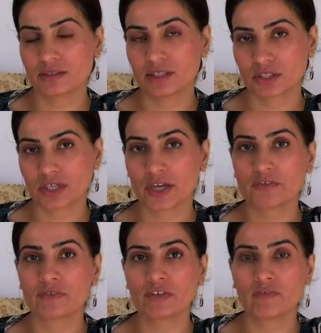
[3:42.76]
in the
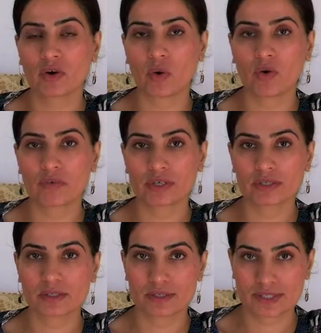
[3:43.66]
country for
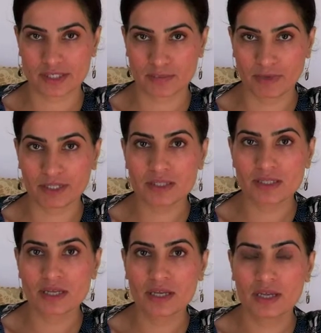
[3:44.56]
over 6
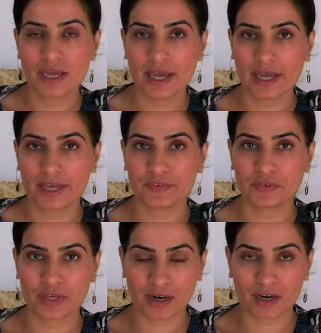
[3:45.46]
months and
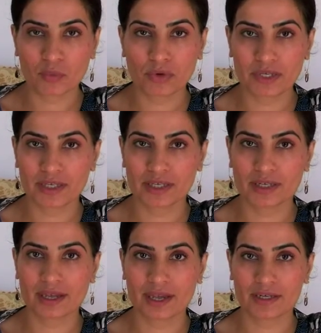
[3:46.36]
they are working in
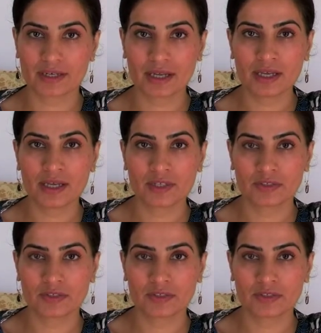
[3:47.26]
Canada,